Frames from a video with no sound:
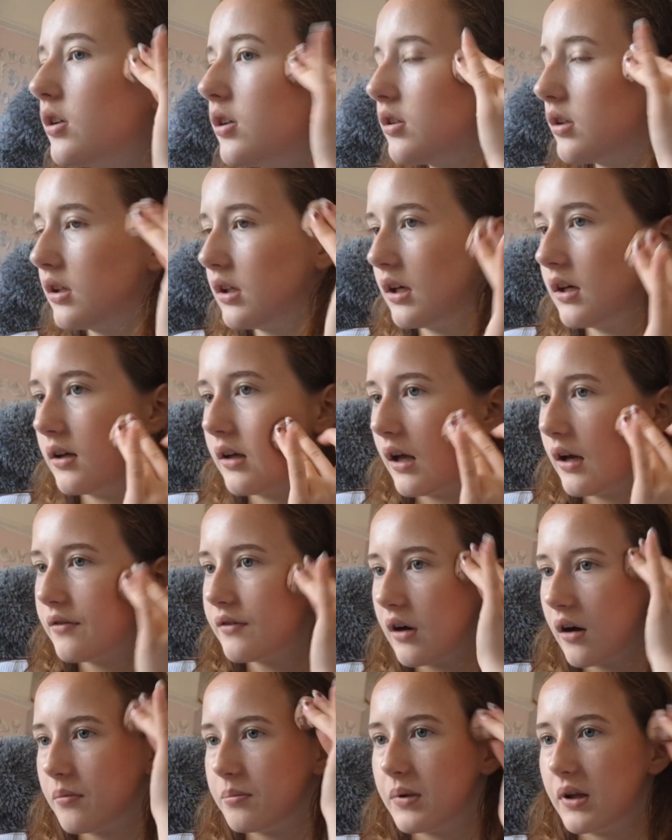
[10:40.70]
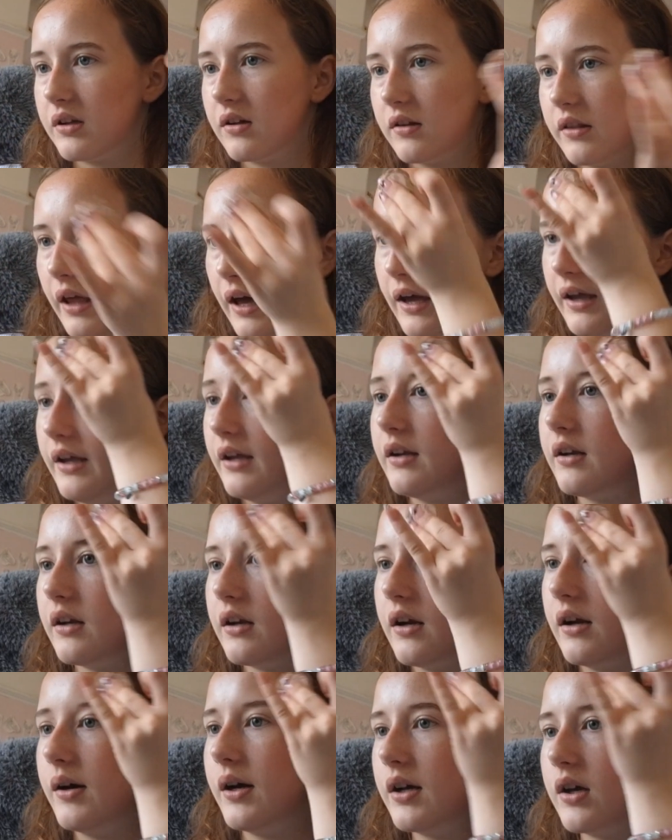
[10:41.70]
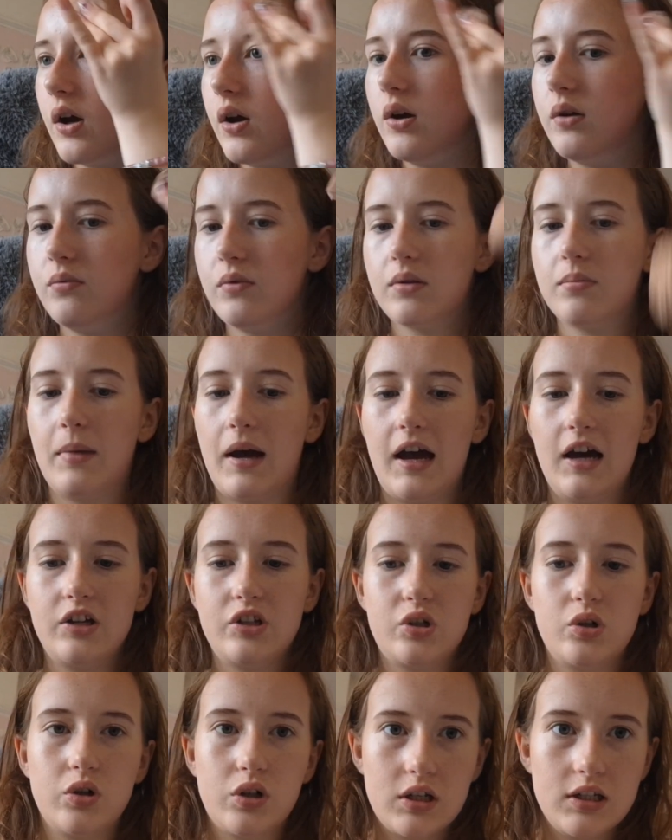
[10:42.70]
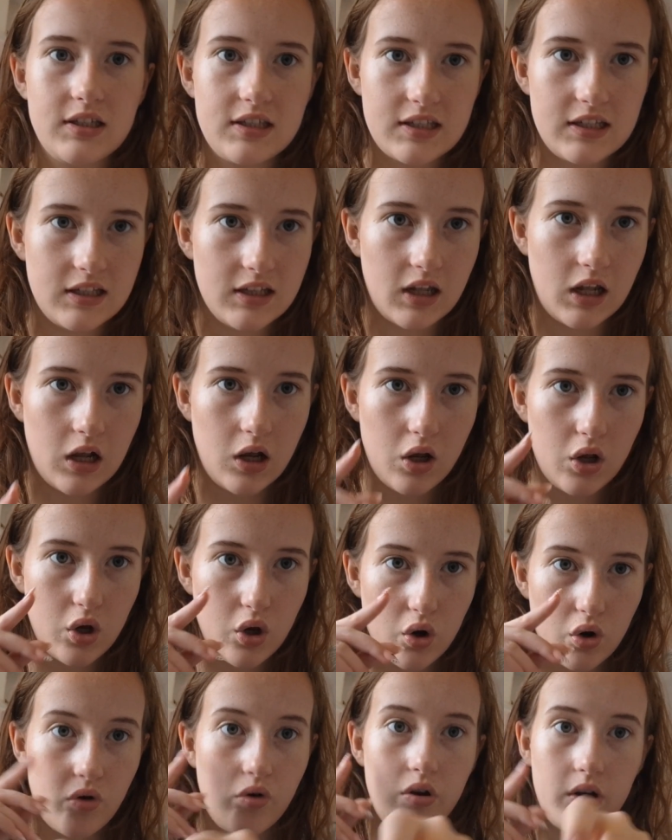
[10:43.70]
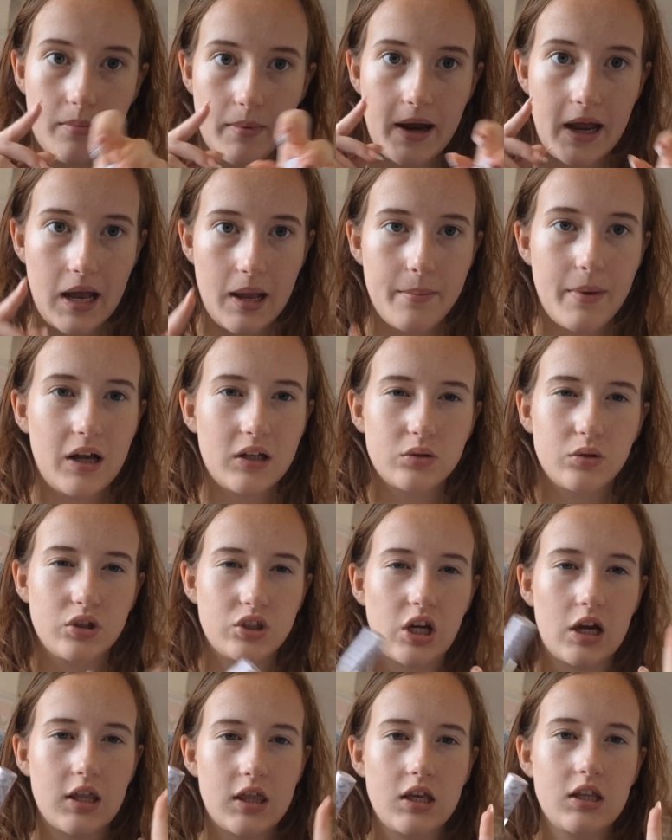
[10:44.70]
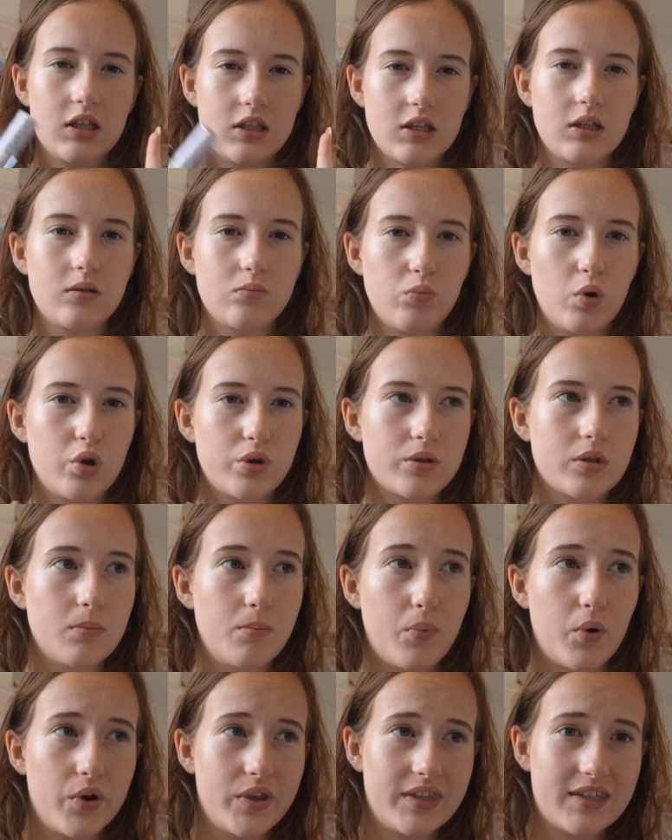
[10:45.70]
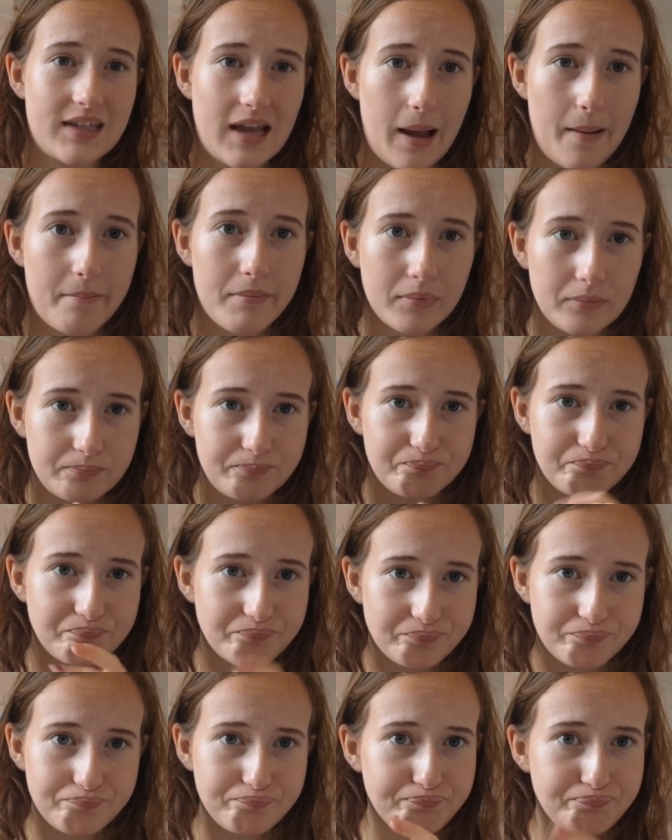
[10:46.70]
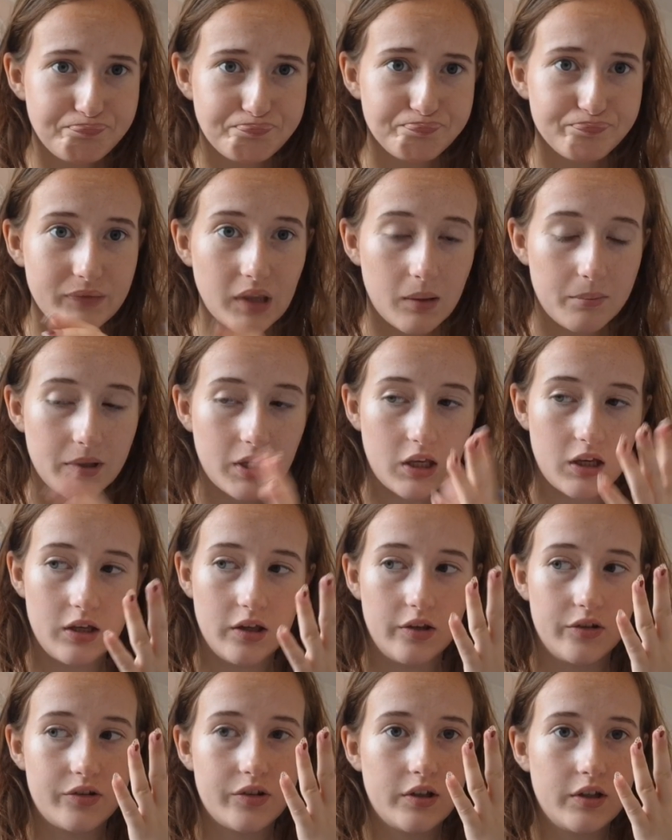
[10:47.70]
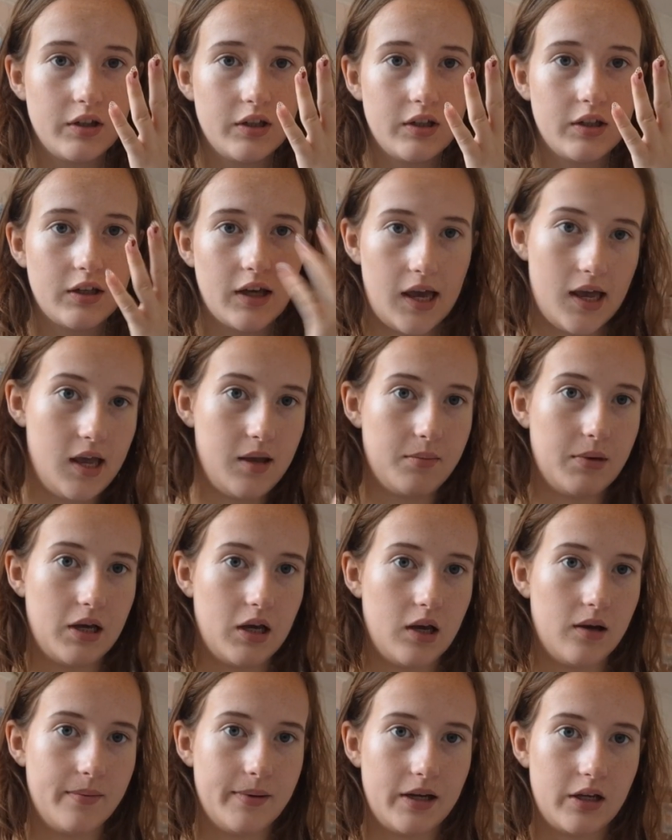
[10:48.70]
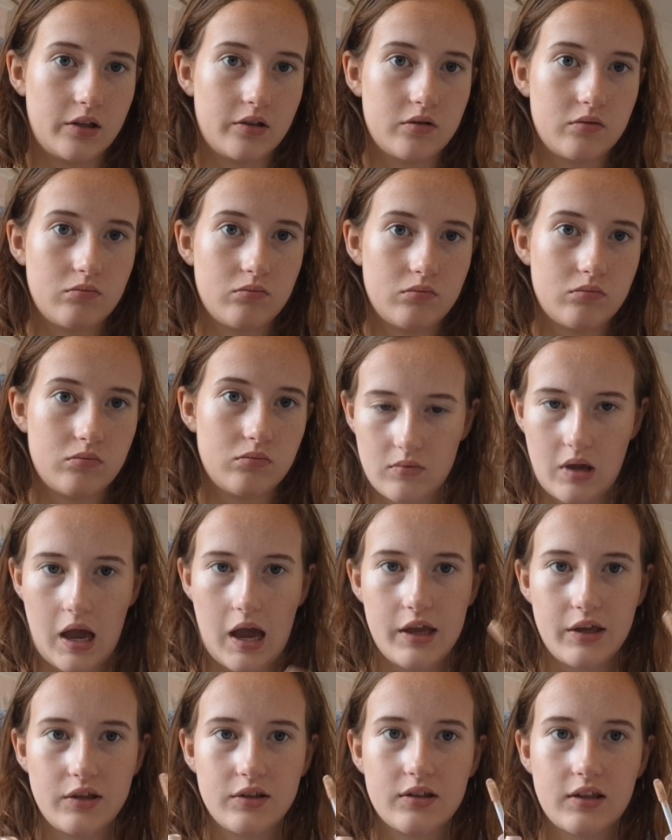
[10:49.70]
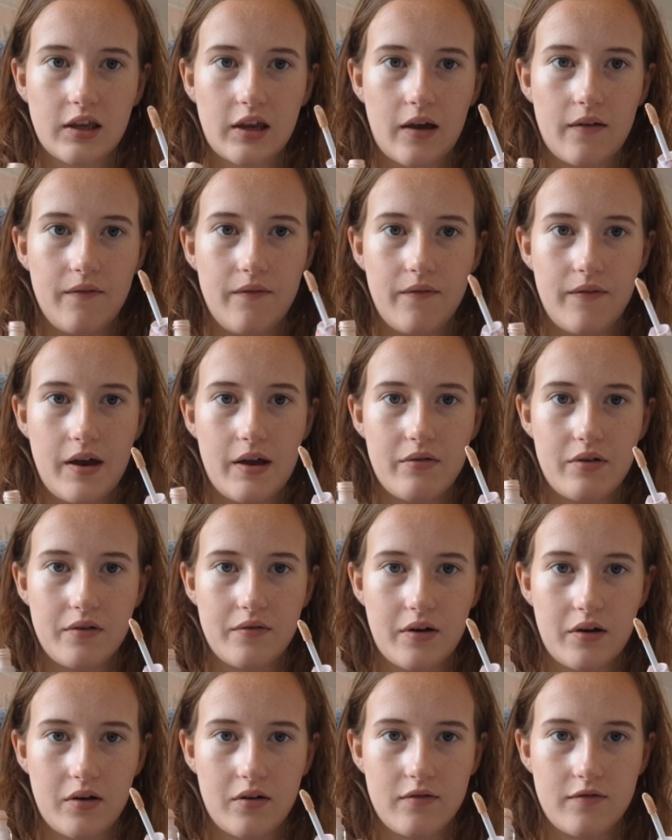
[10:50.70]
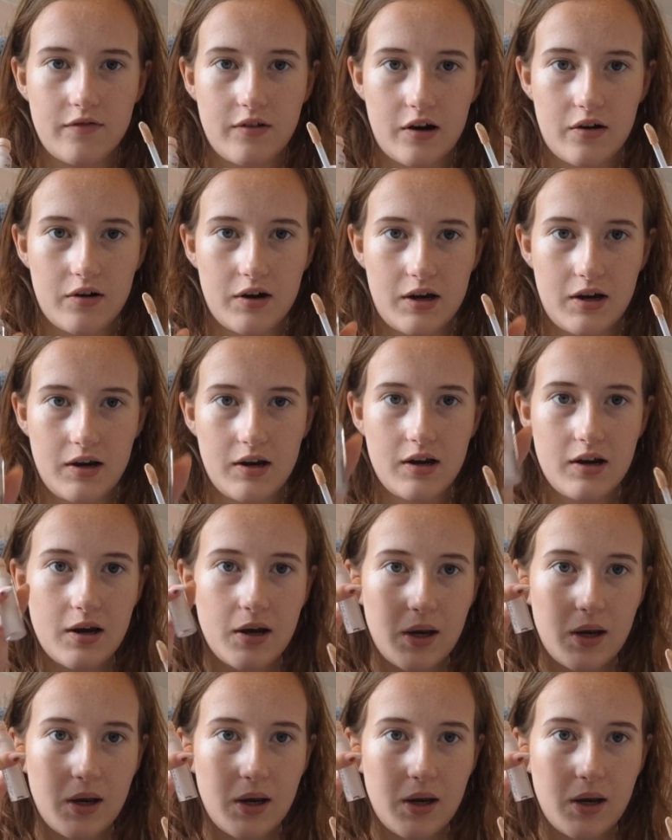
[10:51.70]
So yeah, after I've blended that in, now I go in with my actual concealer under my eye bags, which I think this is the most important step because I hate my eye bags. I use like a very, very, very